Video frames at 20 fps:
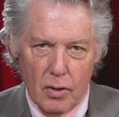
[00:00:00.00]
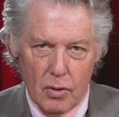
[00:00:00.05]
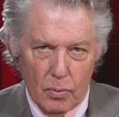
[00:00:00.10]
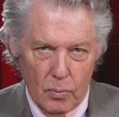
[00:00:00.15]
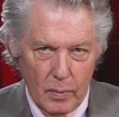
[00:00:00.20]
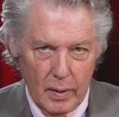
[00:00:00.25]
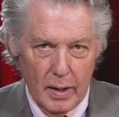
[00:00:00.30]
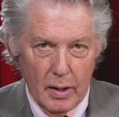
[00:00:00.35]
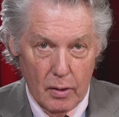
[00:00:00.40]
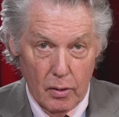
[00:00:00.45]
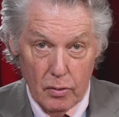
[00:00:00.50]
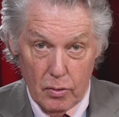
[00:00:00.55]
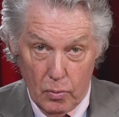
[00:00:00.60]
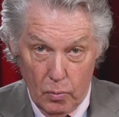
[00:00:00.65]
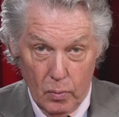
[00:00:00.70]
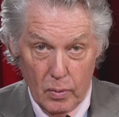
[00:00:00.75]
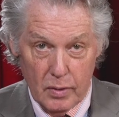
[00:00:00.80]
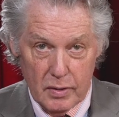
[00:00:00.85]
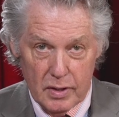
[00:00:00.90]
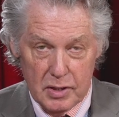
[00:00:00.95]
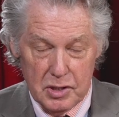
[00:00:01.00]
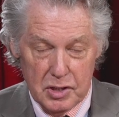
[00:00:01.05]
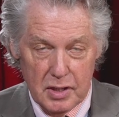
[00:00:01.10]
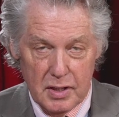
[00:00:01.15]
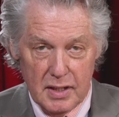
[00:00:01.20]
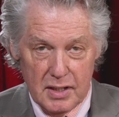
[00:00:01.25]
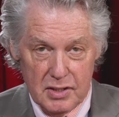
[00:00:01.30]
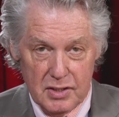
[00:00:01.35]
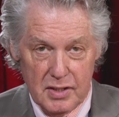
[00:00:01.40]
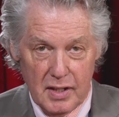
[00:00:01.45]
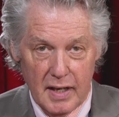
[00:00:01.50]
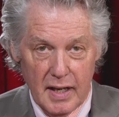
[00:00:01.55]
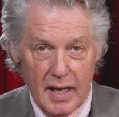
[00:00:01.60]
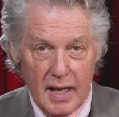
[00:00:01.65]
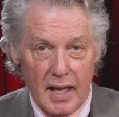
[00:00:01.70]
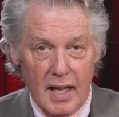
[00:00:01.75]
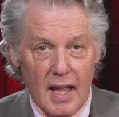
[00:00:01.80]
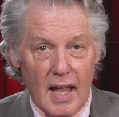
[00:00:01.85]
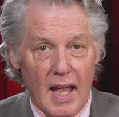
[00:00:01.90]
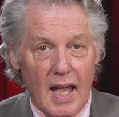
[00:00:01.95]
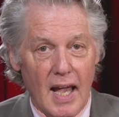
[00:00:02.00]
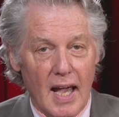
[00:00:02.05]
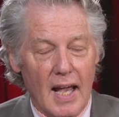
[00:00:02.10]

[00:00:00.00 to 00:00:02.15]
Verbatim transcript: career, the work that she does today,